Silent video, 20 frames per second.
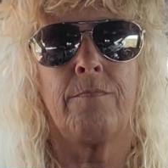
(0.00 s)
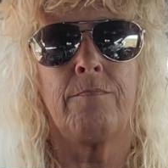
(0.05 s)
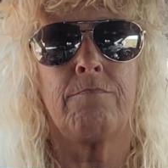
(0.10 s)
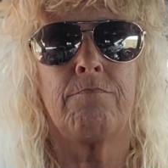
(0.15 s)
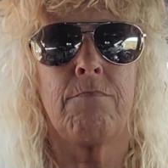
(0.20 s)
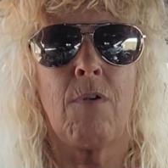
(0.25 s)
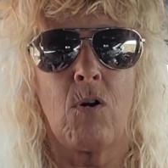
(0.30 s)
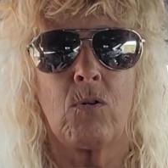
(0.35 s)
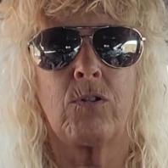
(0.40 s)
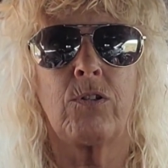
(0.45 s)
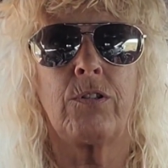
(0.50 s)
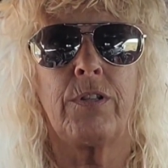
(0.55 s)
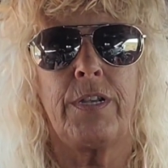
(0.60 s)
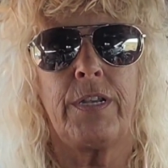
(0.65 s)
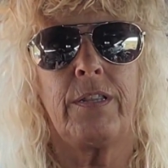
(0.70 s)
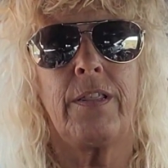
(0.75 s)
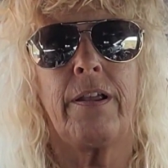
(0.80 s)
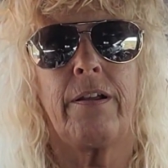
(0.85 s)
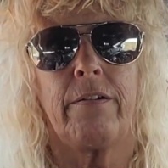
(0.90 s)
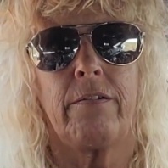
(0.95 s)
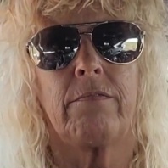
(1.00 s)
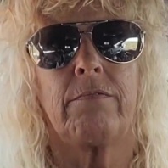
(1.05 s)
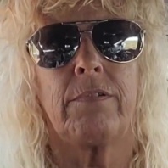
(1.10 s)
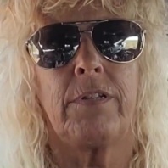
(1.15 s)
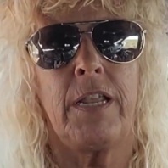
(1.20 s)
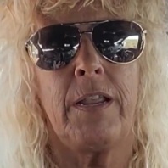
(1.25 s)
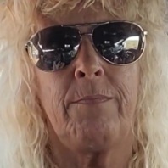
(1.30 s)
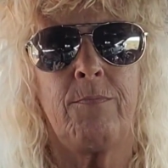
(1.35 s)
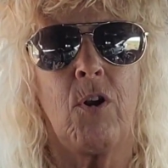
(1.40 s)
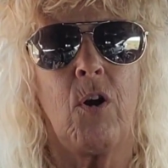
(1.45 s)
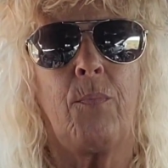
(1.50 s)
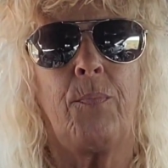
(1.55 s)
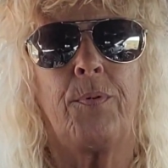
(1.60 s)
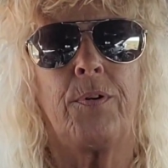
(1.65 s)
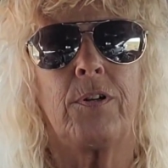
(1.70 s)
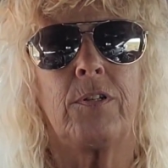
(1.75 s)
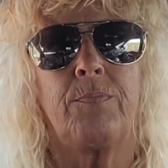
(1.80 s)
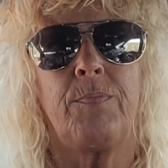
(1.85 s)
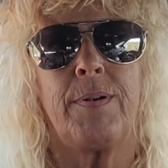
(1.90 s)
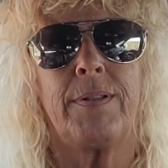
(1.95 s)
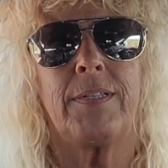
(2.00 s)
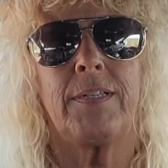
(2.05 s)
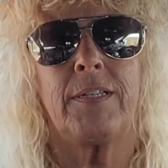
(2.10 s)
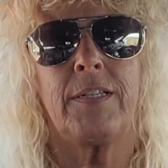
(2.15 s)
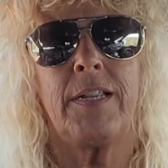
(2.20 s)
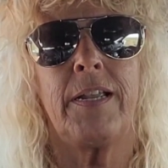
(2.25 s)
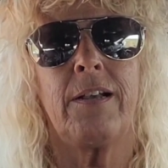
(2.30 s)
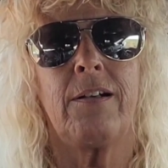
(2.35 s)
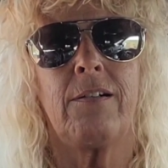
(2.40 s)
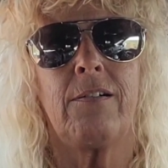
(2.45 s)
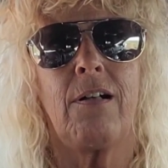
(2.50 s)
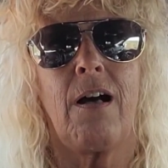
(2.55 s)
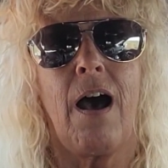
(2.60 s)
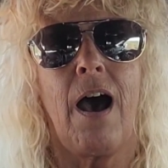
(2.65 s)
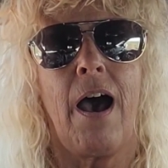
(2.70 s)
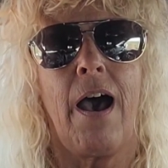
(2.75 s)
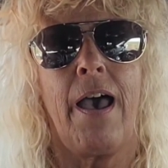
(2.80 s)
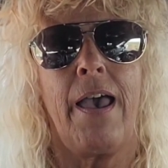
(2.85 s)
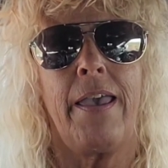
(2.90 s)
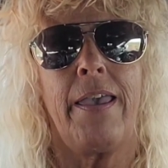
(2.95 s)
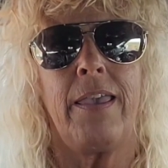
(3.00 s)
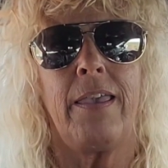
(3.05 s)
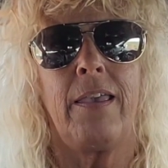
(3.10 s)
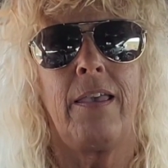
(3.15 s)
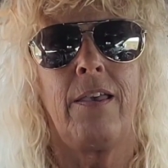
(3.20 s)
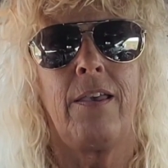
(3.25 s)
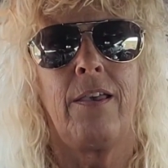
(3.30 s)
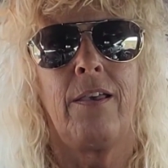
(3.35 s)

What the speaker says: mostly they're team ropers, but still I